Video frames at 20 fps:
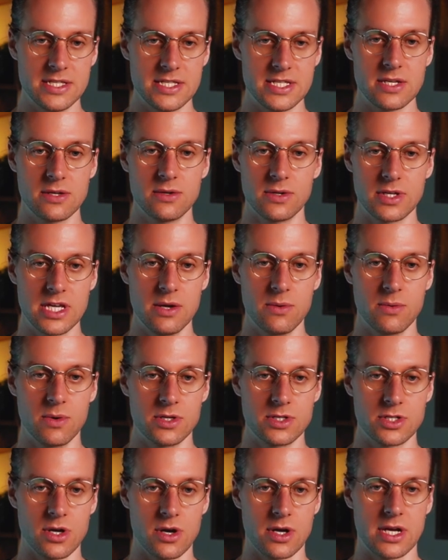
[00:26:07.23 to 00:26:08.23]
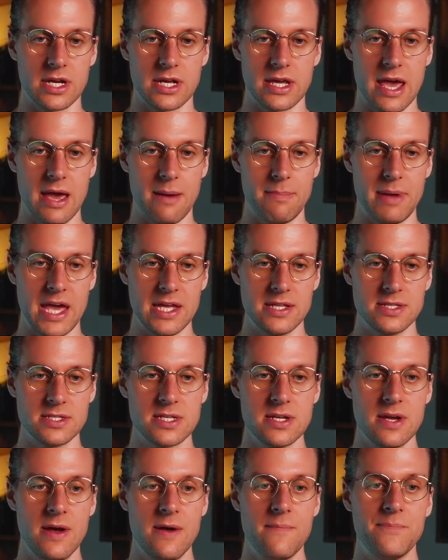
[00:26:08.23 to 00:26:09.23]
single keyword targeted
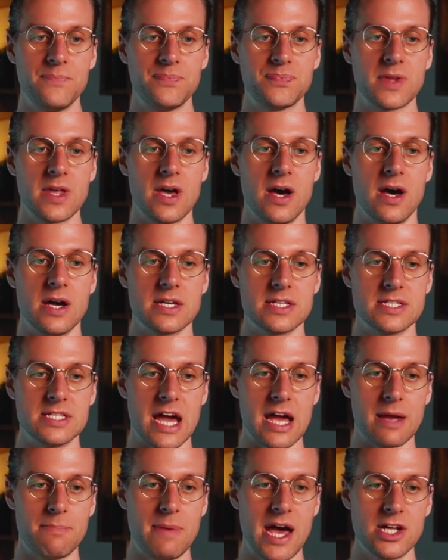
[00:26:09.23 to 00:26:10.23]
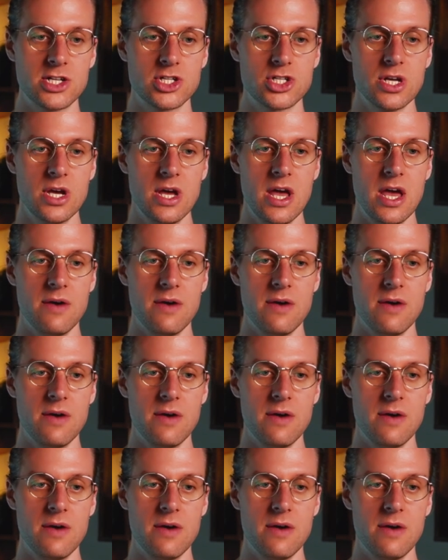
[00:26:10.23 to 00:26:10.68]
campaigns, exact match.